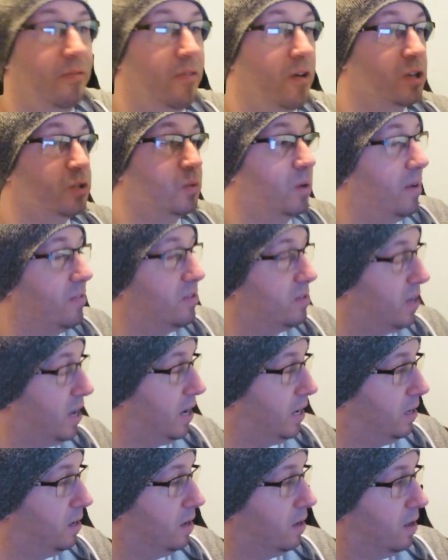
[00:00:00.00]
the first one I've
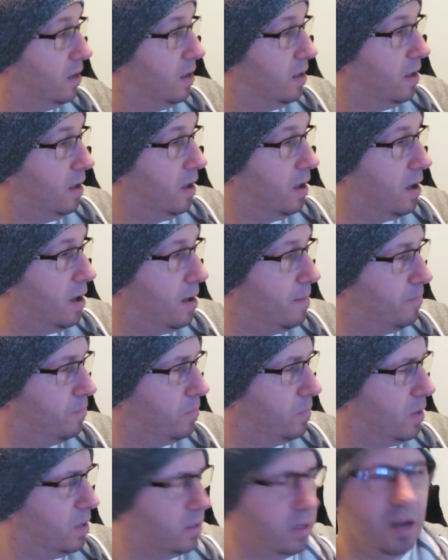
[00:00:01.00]
seen. I
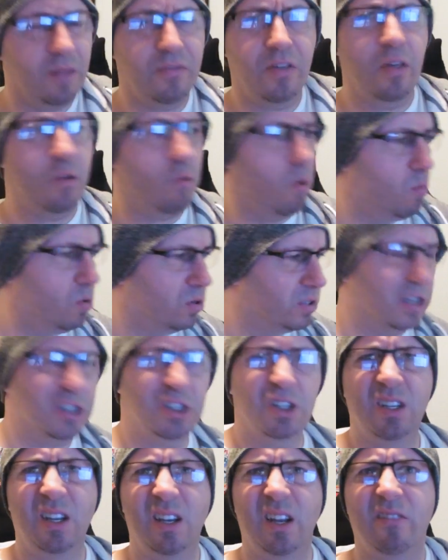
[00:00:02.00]
don't know if the other one was,
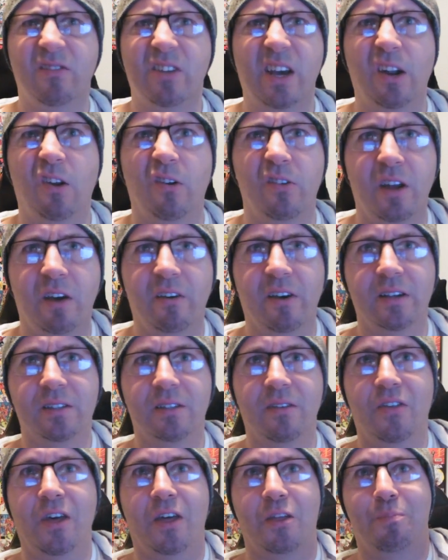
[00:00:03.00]
actually. I didn't even take a lot of
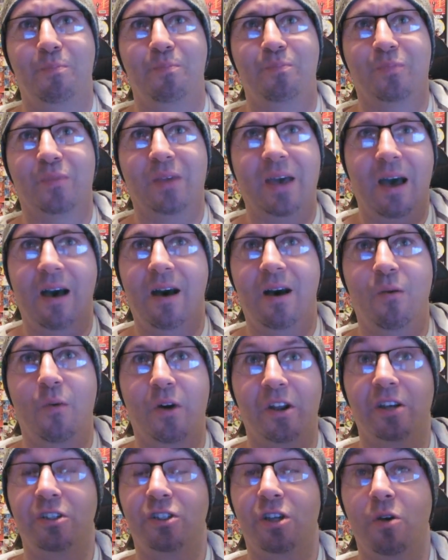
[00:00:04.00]
notice. If the other
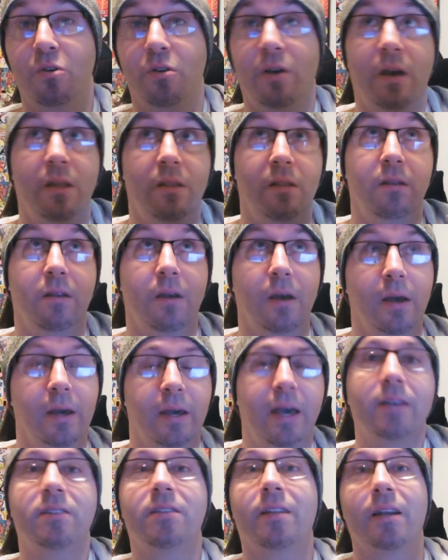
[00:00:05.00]
one I showed in
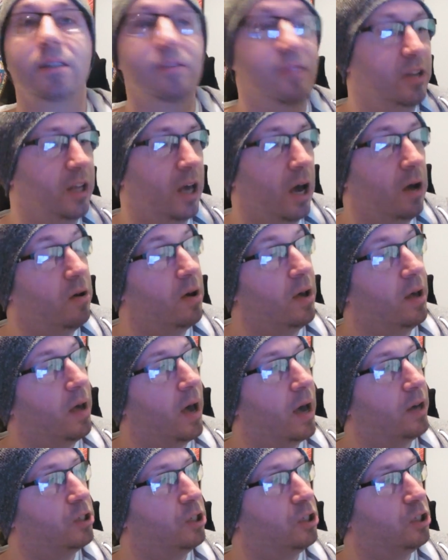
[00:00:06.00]
yesterday's video
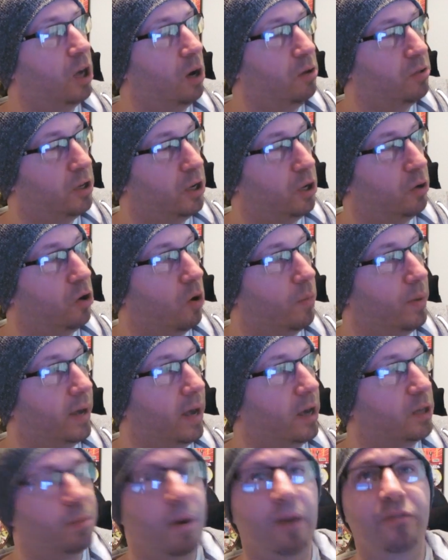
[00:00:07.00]
actually showed the new Comic
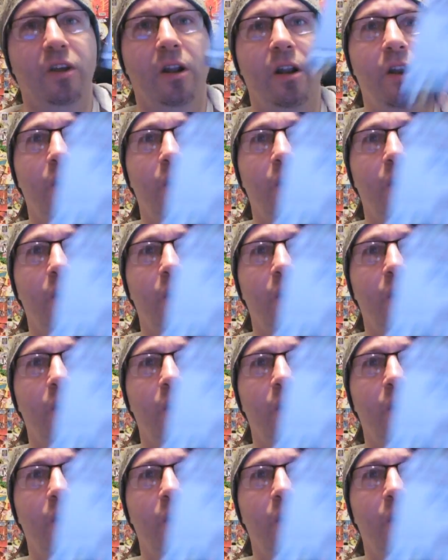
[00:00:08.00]
Chaos, but I've done